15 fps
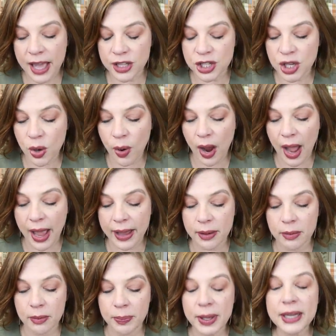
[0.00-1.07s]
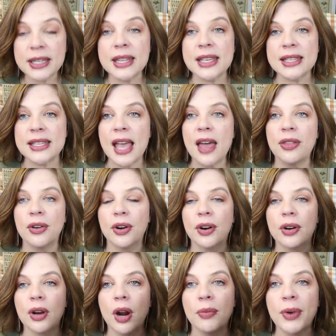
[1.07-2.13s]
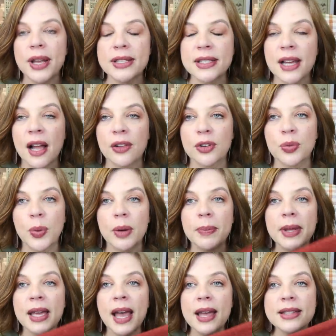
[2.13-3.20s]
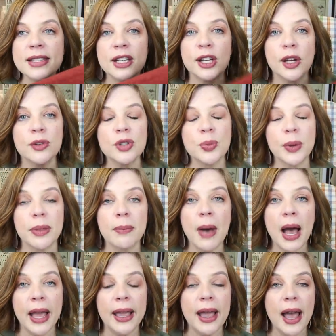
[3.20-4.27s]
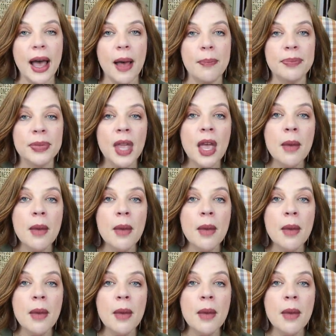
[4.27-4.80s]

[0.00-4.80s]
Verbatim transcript: And so I picked this heathered, rust-colored one because it goes with my um,